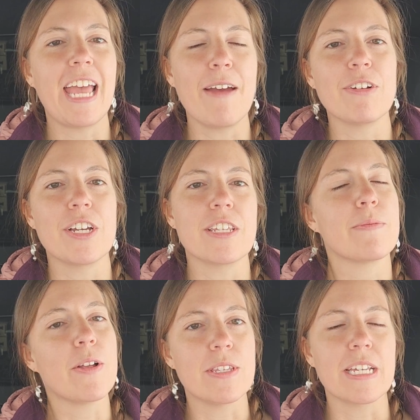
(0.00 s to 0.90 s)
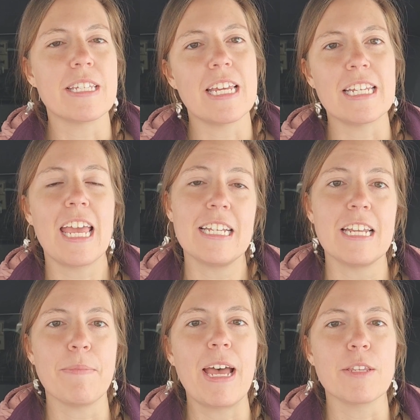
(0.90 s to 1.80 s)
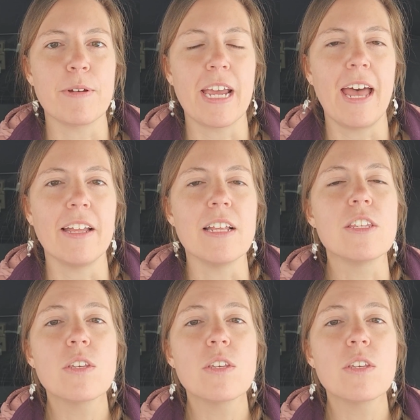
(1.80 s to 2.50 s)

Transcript: averages around 16 to 18 miles per gallon.